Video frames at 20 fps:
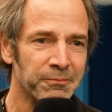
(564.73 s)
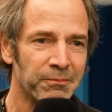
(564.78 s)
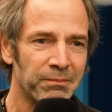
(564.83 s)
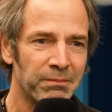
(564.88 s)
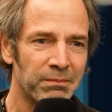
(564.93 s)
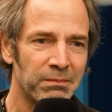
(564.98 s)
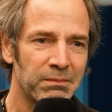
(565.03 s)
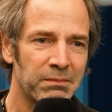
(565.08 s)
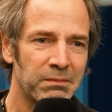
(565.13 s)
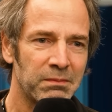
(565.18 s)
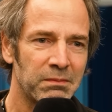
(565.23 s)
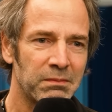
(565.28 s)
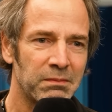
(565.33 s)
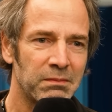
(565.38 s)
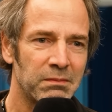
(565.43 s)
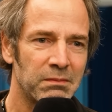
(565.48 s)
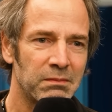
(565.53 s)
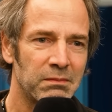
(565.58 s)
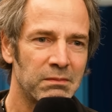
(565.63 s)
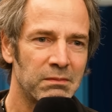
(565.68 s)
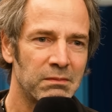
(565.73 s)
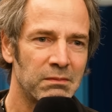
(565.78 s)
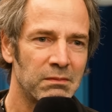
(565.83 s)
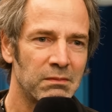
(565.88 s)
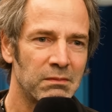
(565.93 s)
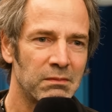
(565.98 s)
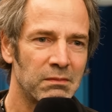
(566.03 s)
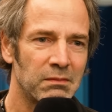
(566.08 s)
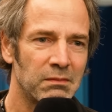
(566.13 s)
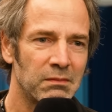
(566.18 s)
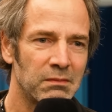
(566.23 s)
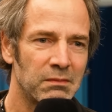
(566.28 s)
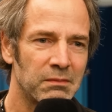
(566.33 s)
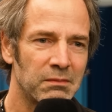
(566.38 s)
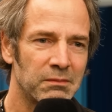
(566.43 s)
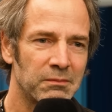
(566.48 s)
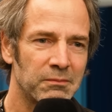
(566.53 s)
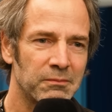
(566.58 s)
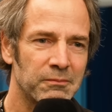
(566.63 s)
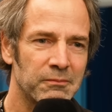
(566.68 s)
How much of the learnings
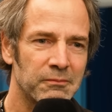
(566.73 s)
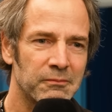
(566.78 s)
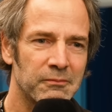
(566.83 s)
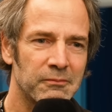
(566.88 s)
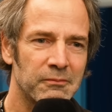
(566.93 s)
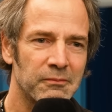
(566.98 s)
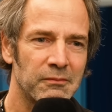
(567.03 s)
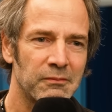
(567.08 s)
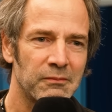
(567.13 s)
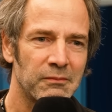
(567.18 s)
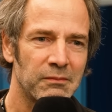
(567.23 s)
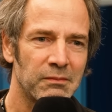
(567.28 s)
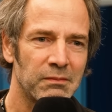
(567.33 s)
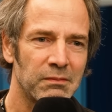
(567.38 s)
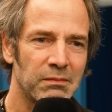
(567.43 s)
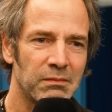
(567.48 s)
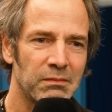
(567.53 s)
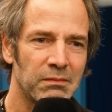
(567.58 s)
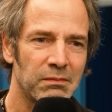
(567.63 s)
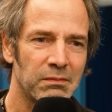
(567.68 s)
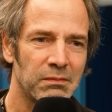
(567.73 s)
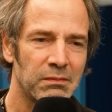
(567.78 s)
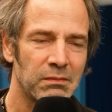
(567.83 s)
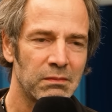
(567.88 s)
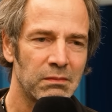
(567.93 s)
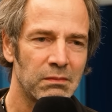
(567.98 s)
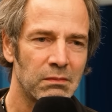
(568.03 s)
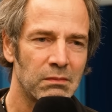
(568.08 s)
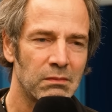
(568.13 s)
you're you're doing now will you take